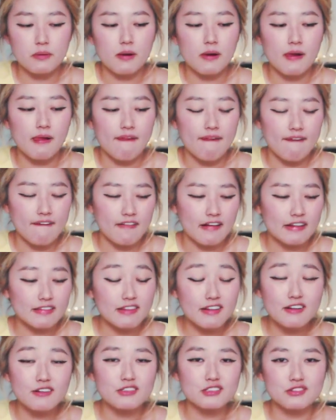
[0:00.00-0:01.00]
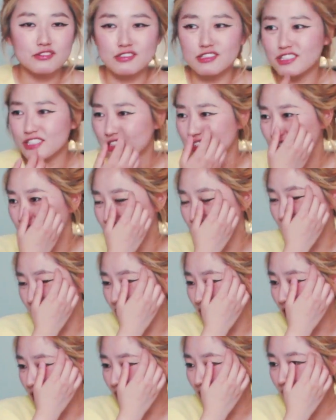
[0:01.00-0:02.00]
But I thought it was really
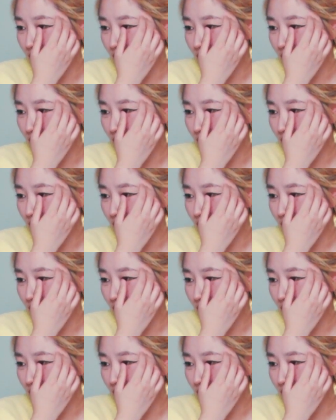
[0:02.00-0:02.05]
interesting.